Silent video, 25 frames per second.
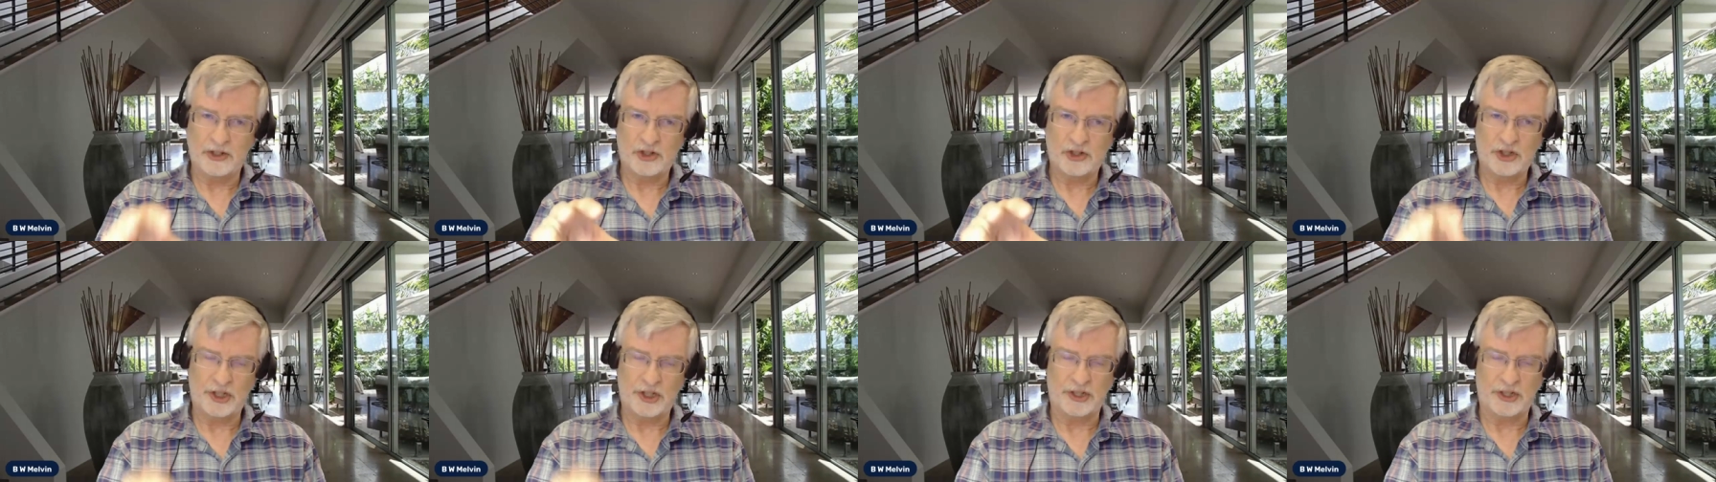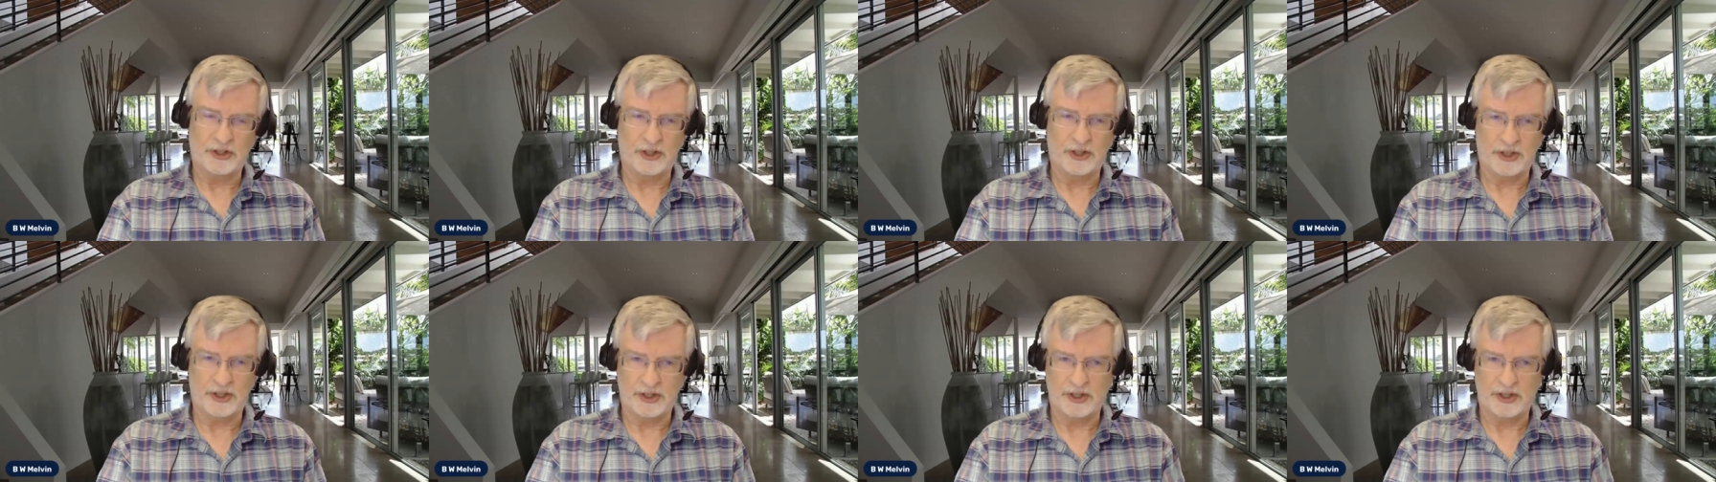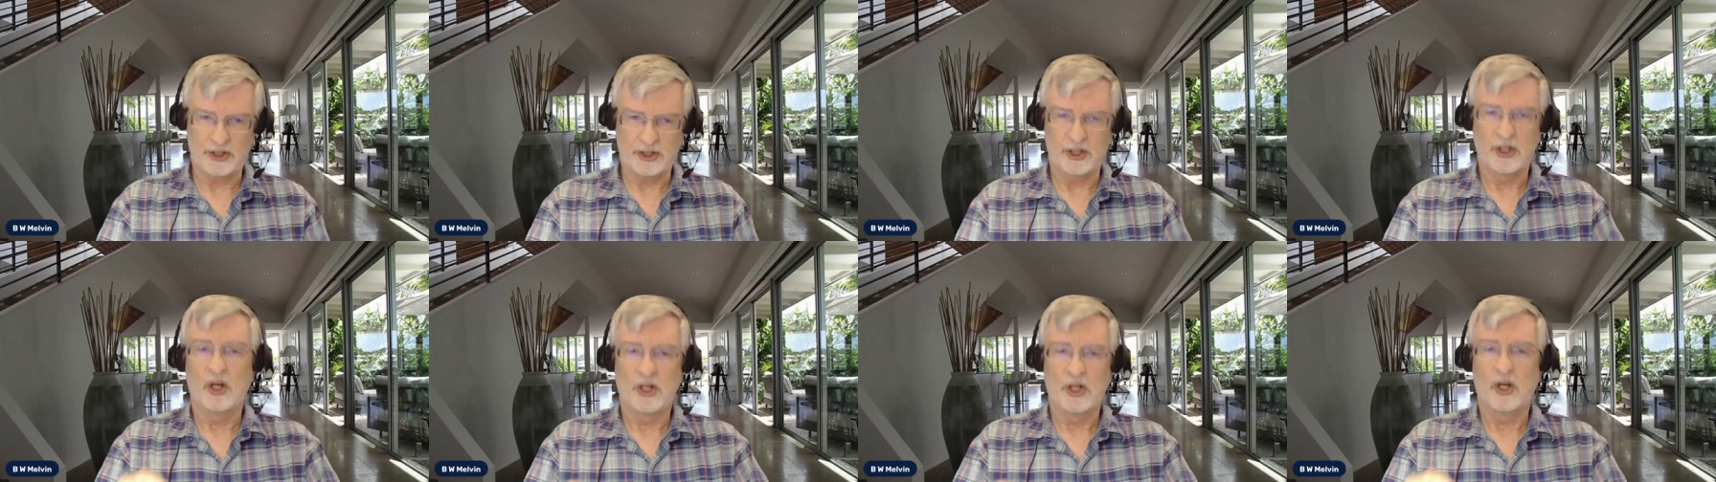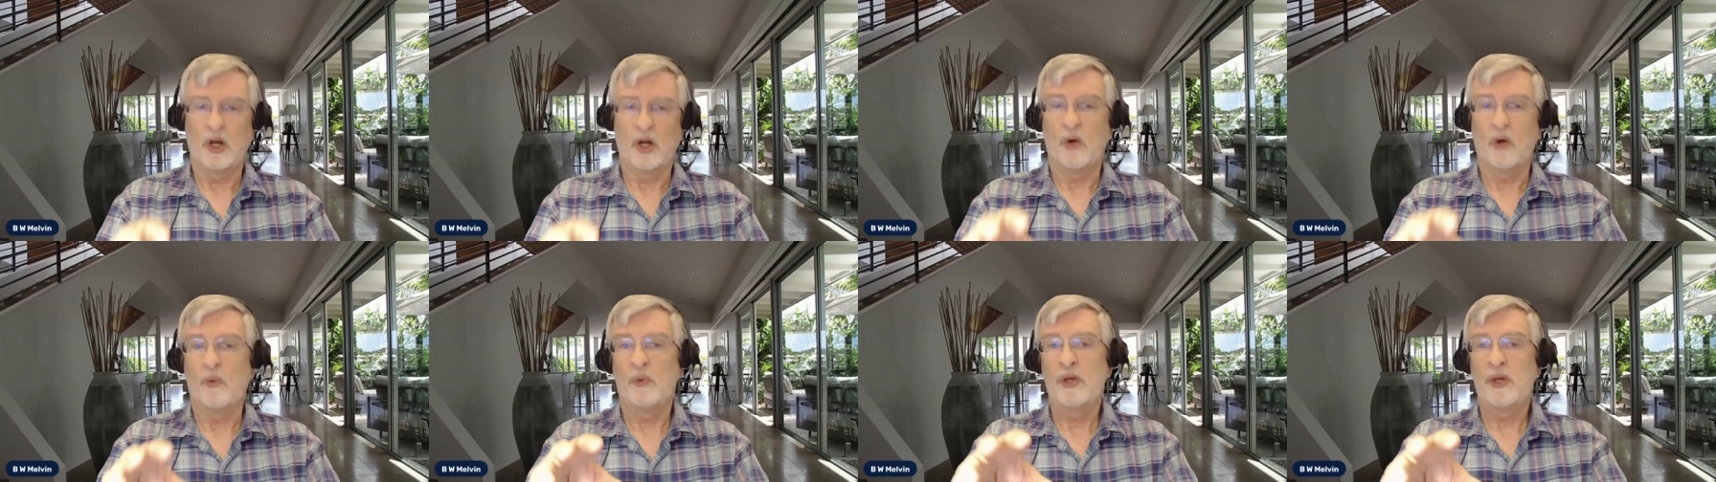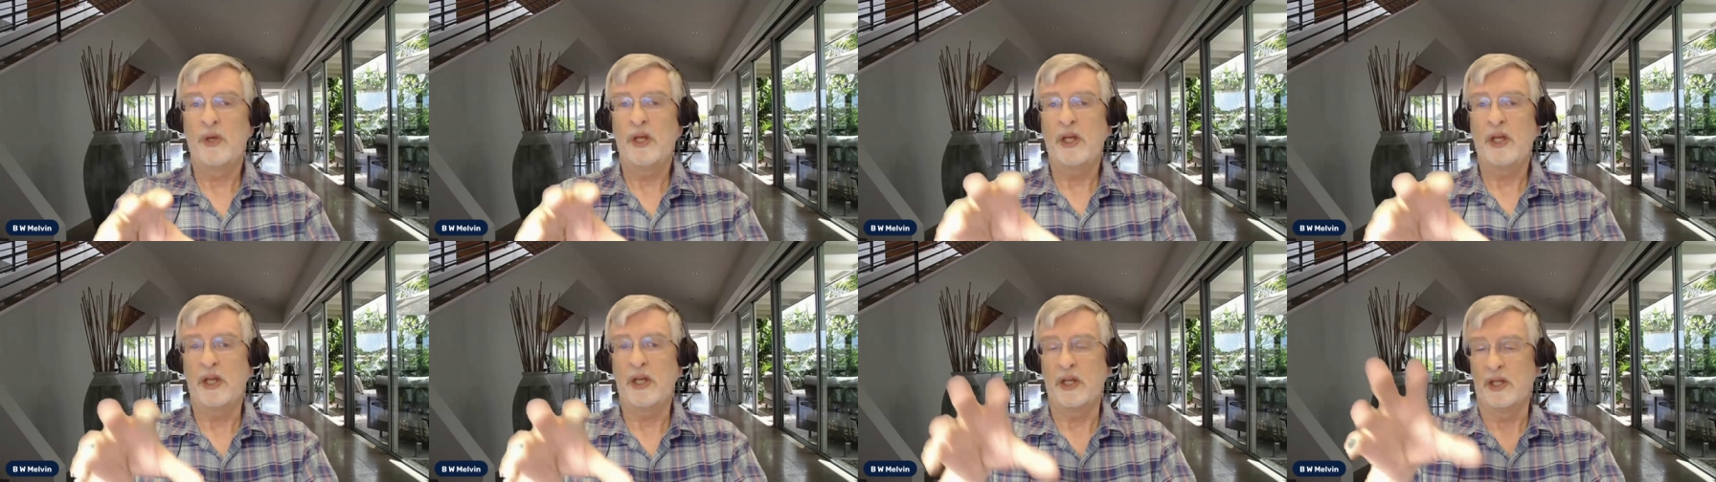charity.
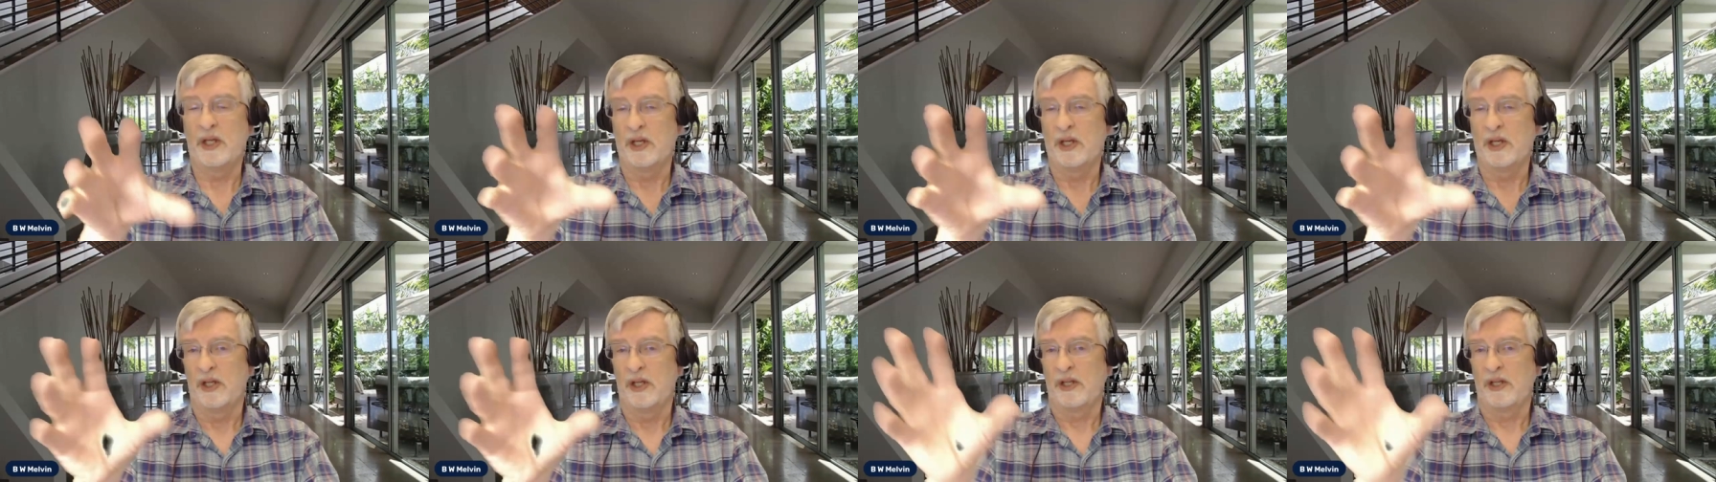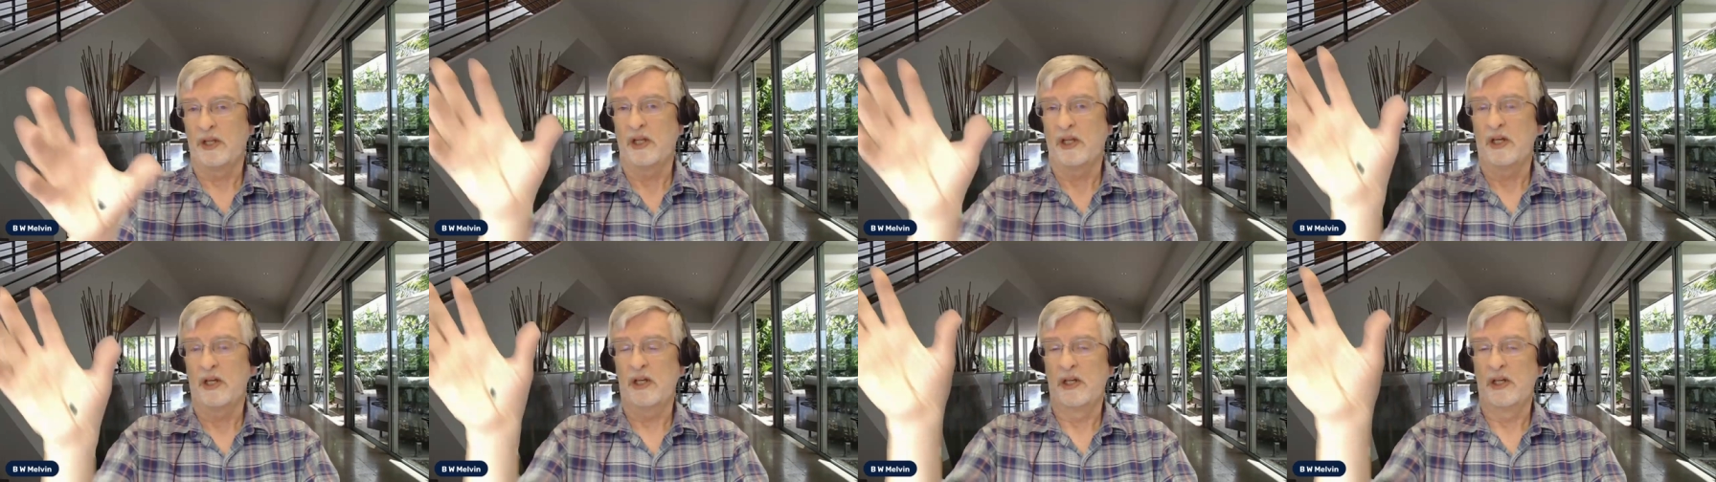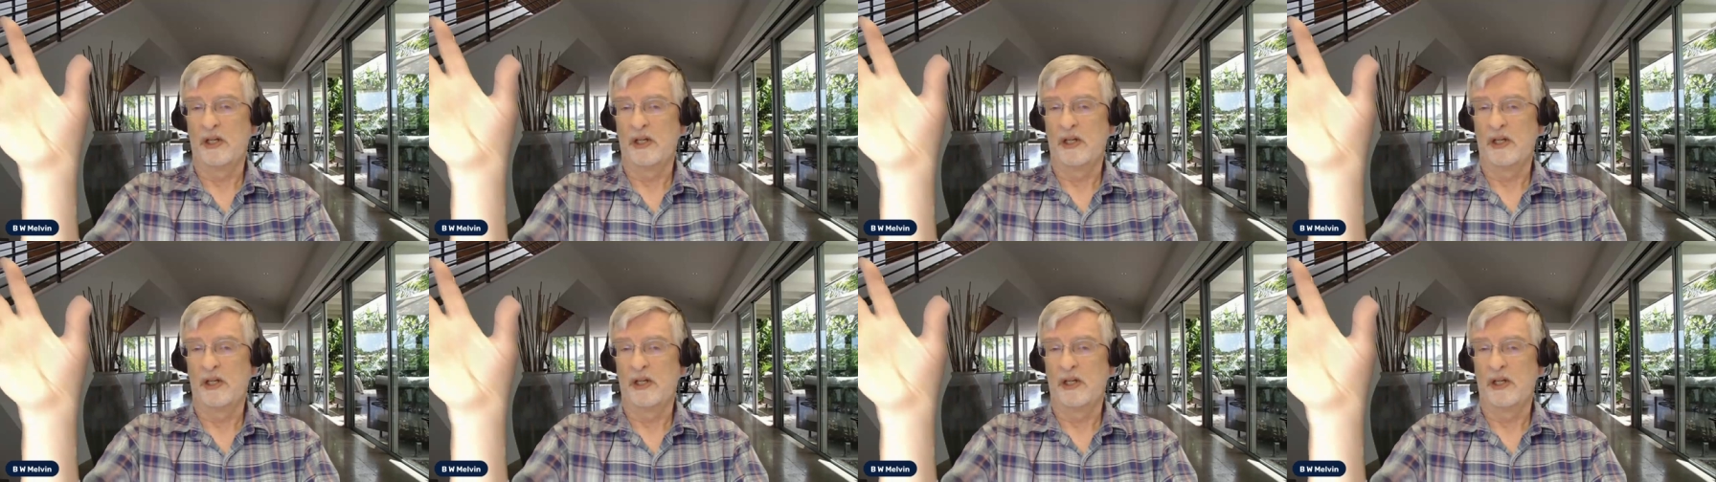We, the